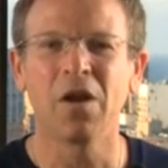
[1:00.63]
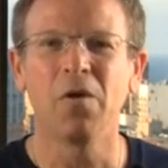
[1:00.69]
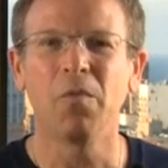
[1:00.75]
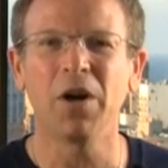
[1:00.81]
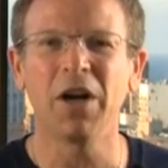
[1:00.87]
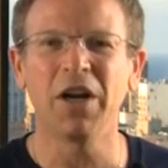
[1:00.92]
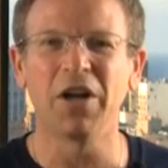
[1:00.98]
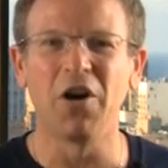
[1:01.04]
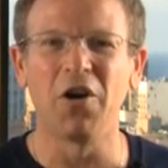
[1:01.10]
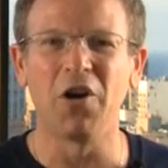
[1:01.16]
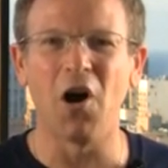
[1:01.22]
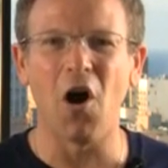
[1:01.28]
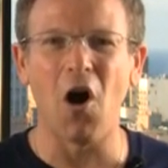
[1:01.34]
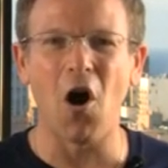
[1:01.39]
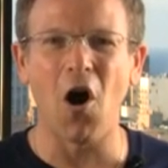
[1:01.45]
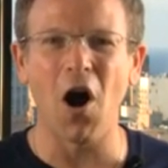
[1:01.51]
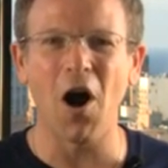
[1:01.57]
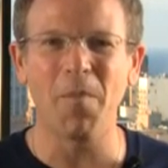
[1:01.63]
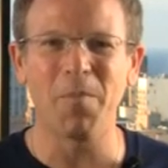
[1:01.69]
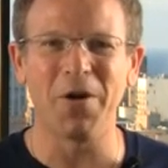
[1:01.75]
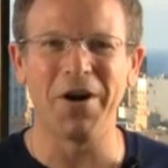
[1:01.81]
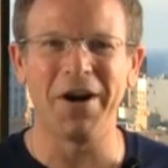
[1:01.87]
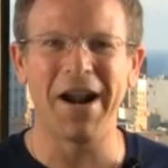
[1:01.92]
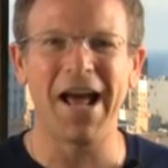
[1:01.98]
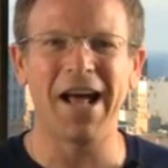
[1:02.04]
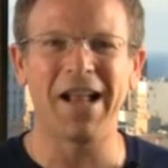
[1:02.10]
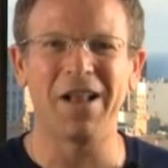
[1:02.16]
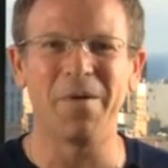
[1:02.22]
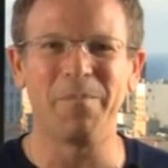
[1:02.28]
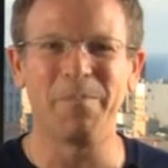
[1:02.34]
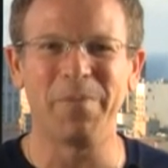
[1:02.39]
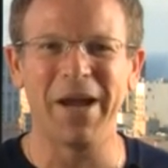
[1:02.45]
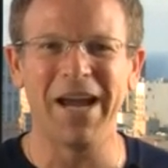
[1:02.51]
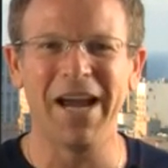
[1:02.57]
we're gonna go to Auburn,
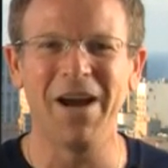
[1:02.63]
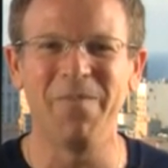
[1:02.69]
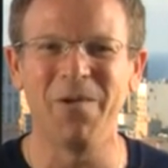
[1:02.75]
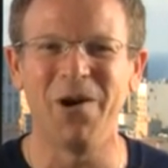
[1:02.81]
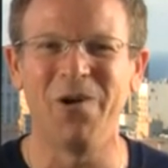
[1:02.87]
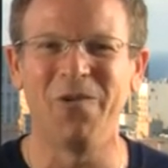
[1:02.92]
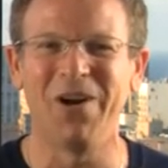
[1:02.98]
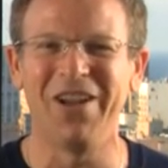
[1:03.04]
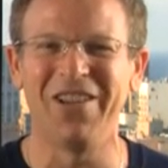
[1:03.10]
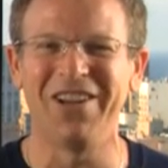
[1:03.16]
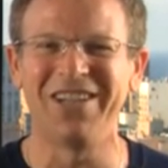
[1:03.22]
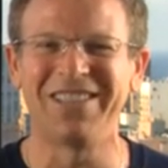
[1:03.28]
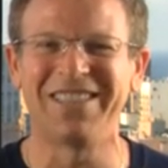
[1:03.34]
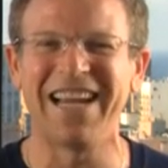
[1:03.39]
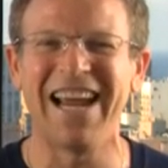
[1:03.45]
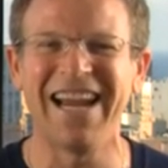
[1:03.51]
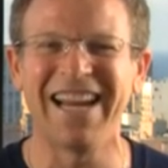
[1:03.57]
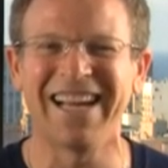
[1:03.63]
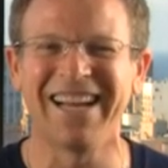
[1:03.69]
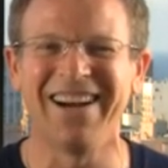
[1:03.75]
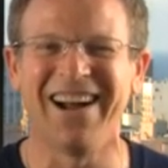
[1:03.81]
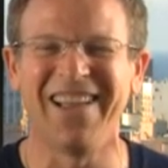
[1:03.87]
Alabama, where they're taking